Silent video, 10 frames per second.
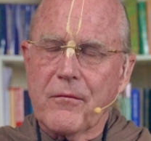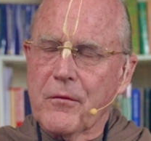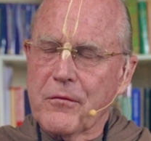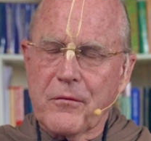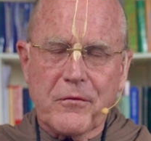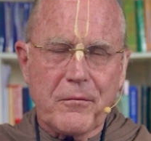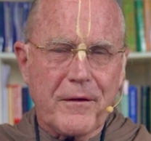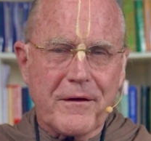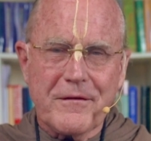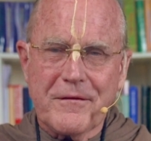with
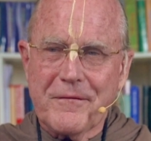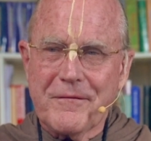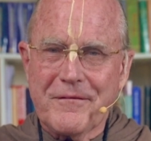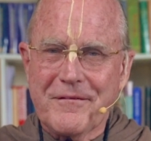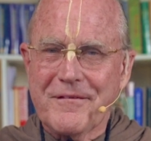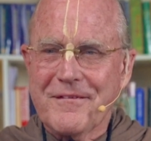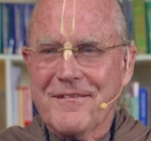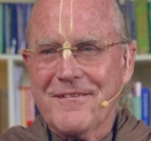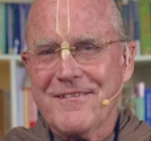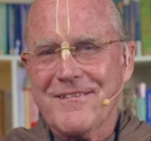respect.
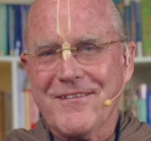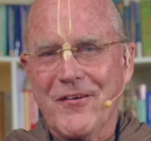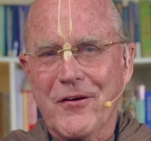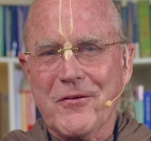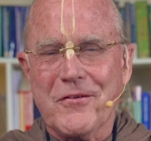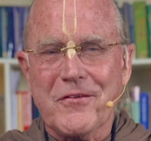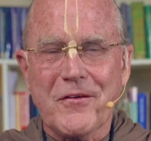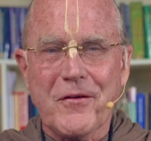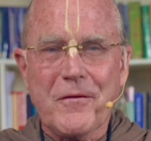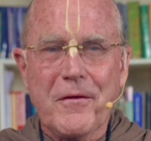Hare
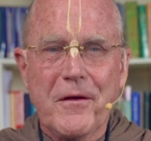Krishna.